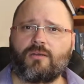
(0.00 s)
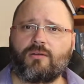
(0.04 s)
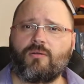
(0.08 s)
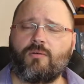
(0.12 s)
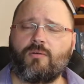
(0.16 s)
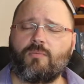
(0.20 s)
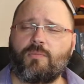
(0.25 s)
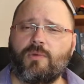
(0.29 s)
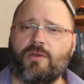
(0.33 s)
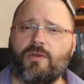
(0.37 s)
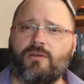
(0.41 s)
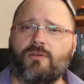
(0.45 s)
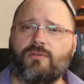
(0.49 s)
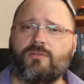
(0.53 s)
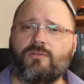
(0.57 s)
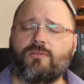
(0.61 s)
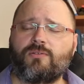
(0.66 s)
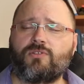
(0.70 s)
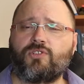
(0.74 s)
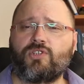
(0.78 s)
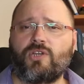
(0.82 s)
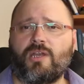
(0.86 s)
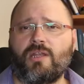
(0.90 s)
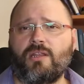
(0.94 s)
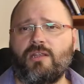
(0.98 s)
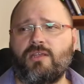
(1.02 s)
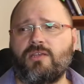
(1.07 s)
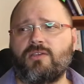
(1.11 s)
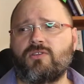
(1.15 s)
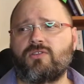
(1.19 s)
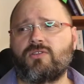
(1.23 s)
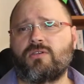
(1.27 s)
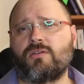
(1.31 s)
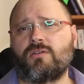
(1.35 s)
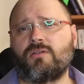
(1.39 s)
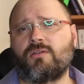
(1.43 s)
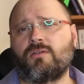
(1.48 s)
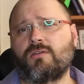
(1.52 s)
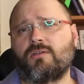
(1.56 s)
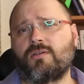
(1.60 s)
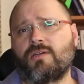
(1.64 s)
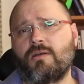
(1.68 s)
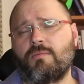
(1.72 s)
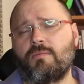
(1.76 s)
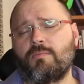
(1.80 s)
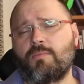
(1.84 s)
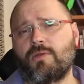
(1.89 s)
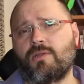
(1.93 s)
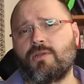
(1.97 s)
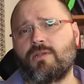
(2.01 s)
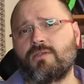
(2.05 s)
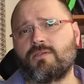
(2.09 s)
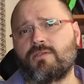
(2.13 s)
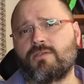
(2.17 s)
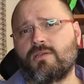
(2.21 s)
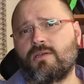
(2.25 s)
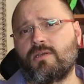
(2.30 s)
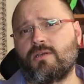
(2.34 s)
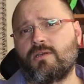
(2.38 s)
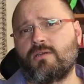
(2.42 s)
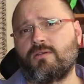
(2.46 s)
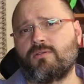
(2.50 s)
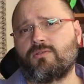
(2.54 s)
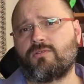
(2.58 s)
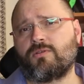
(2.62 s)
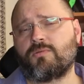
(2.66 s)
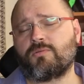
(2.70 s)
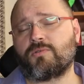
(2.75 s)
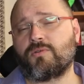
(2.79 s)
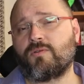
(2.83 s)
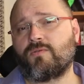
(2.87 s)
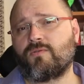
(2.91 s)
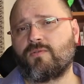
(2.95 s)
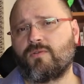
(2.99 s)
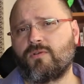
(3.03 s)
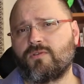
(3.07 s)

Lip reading: Compared to Chinese companies in terms of